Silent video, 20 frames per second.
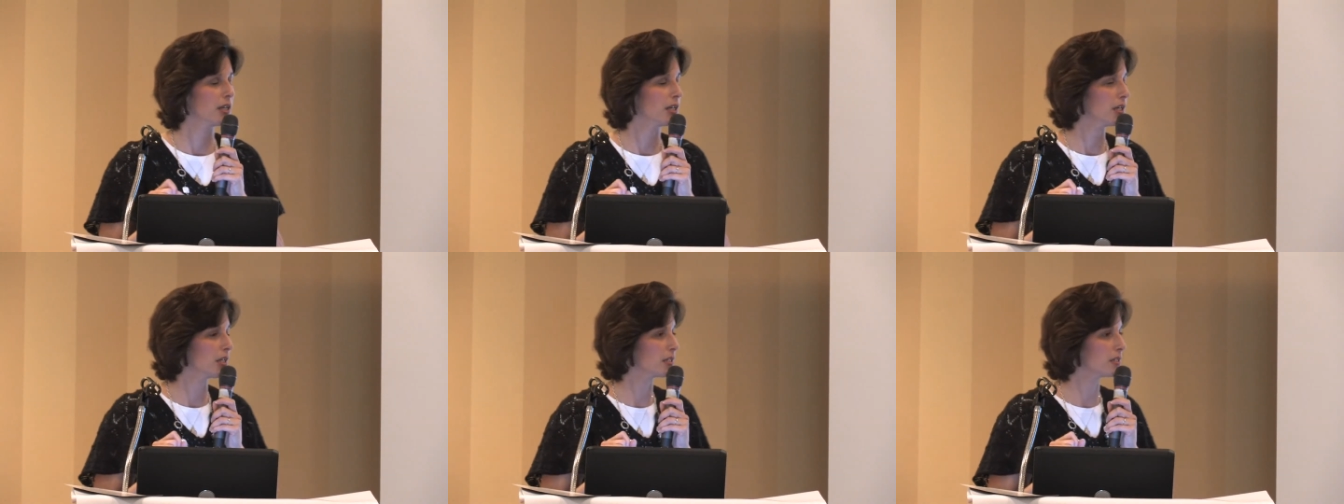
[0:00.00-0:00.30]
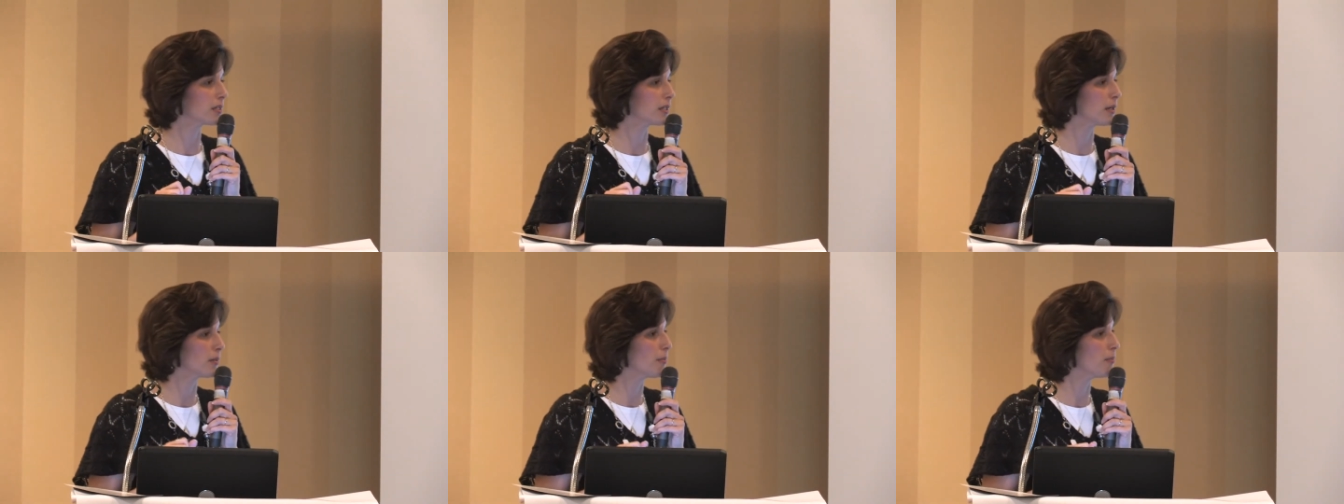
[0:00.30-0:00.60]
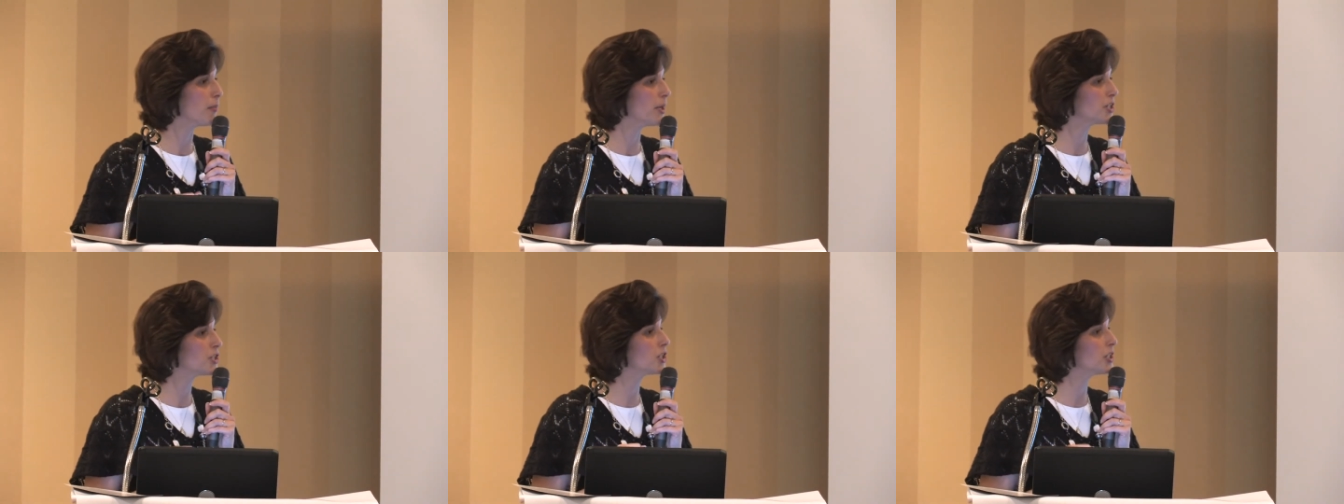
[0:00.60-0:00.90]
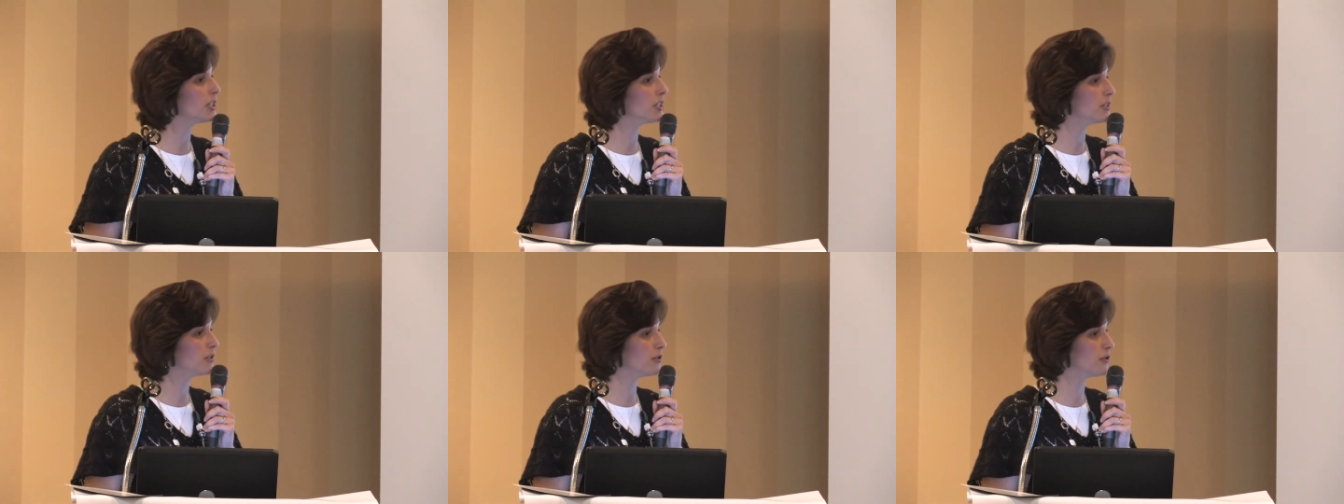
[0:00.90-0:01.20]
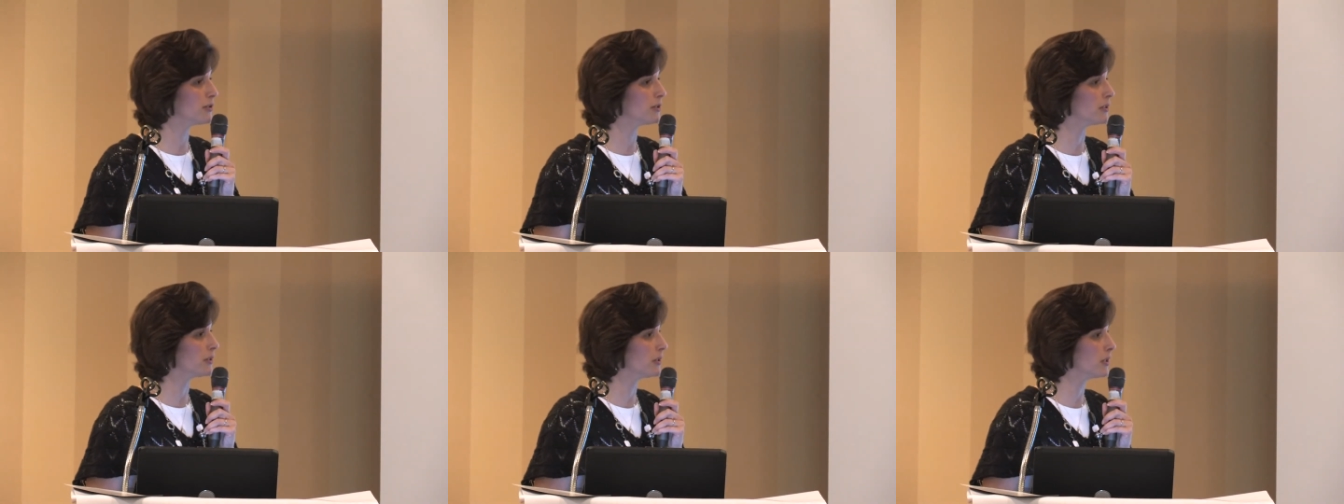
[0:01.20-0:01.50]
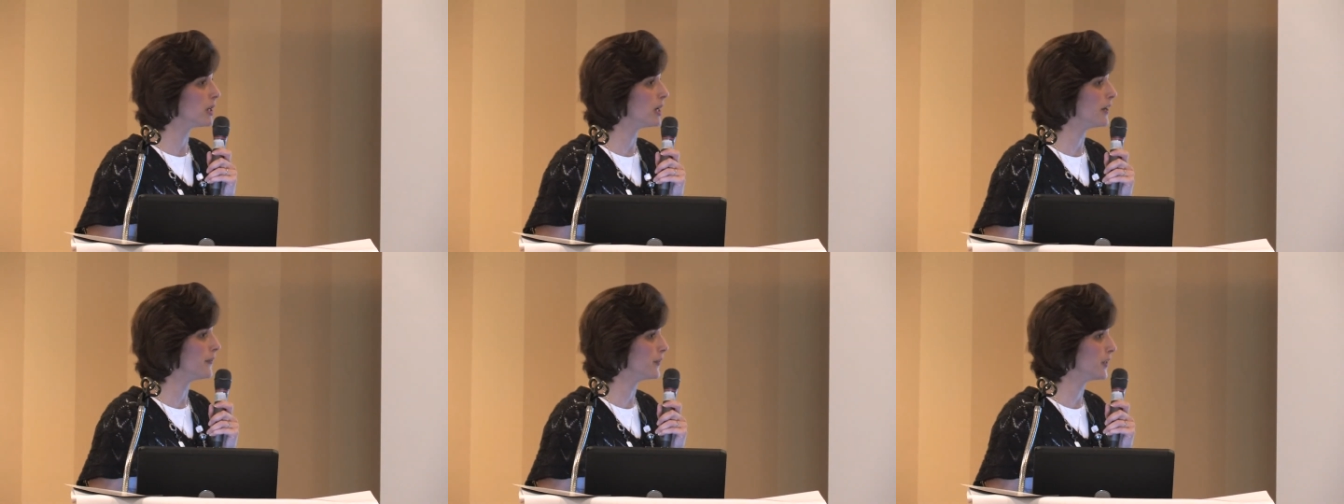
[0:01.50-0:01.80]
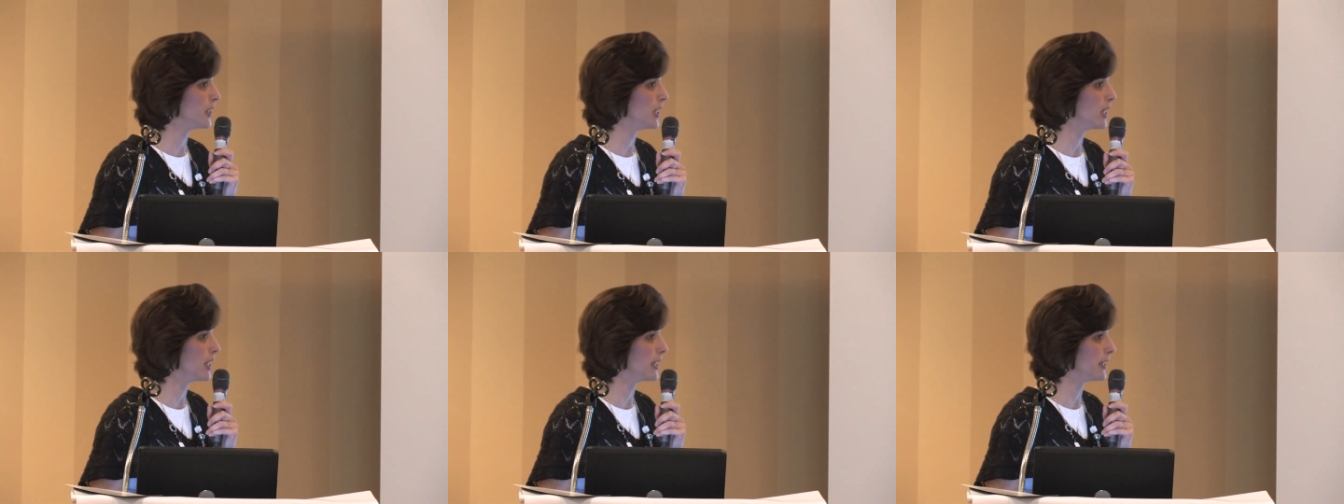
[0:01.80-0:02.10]
it's much easier on
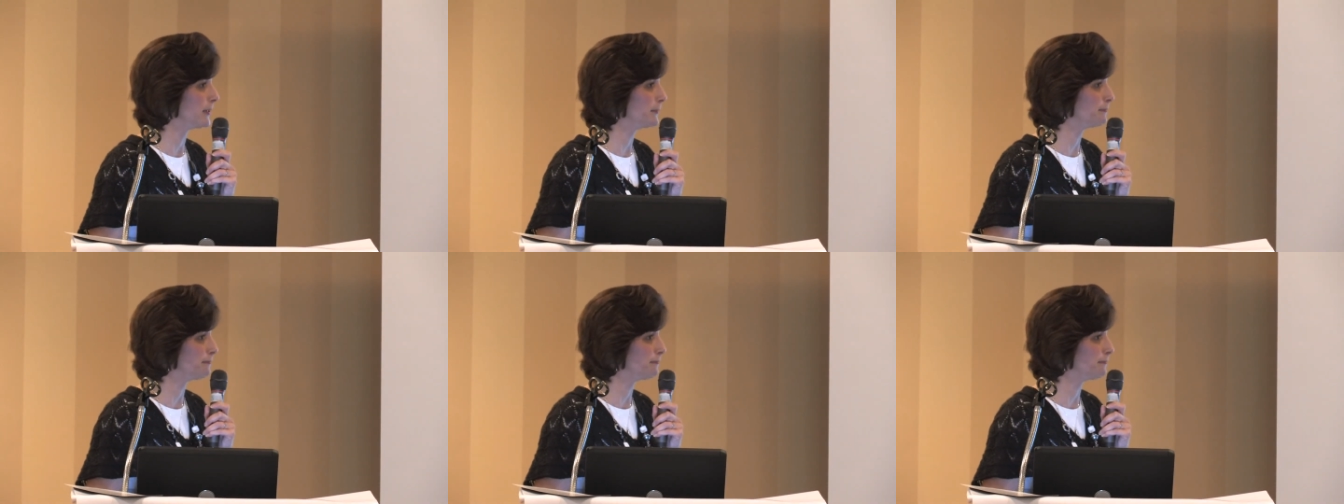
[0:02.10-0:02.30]
the eye.